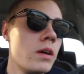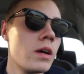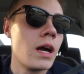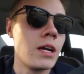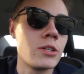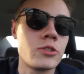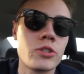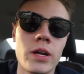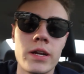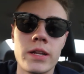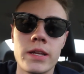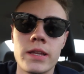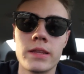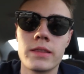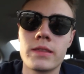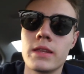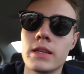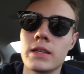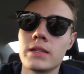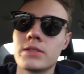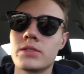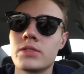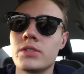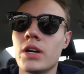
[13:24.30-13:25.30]
I try to get
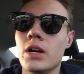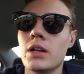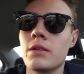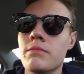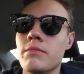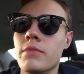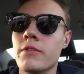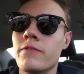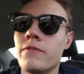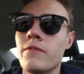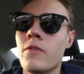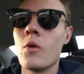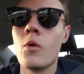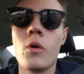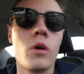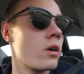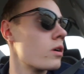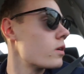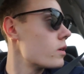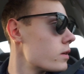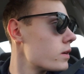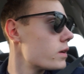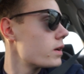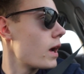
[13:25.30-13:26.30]
things done
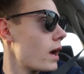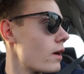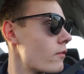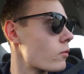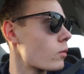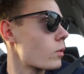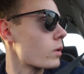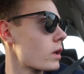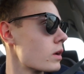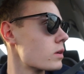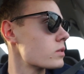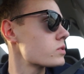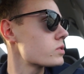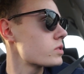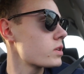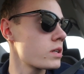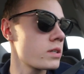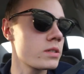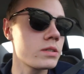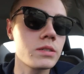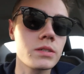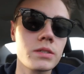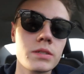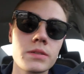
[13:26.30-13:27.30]
before everyone else
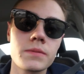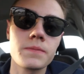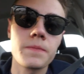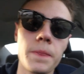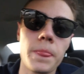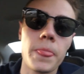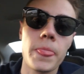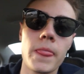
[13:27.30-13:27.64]
does,